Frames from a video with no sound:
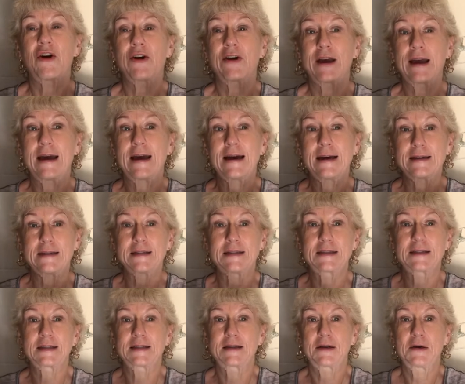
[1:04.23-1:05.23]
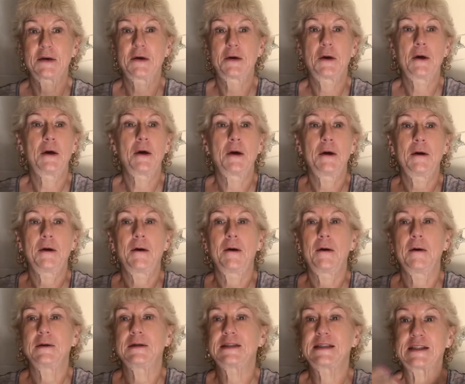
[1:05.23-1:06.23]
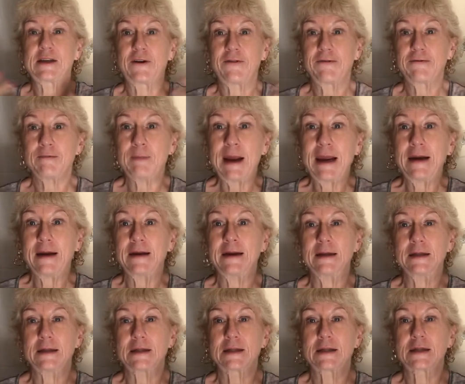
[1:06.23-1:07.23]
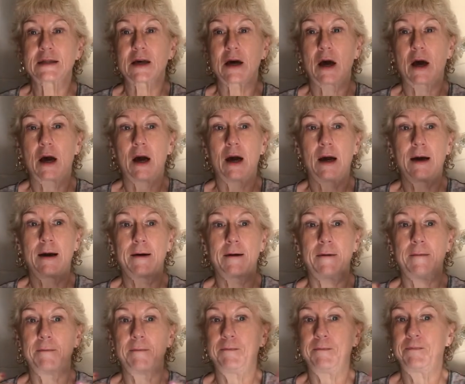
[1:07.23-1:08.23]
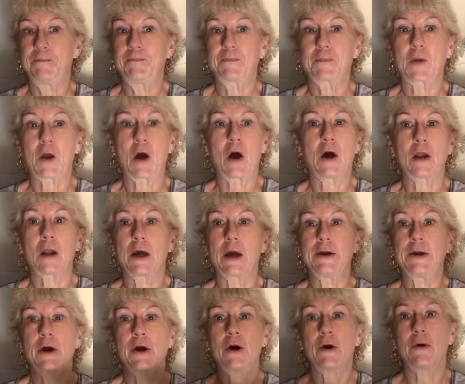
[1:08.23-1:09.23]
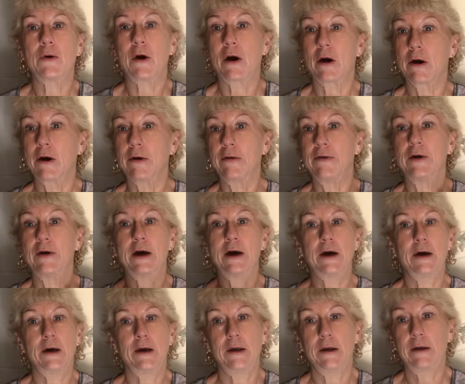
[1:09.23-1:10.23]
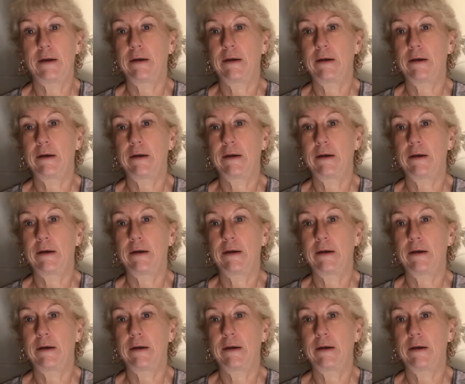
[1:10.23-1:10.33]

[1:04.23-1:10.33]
far as self-maintenance. Um, all I know are the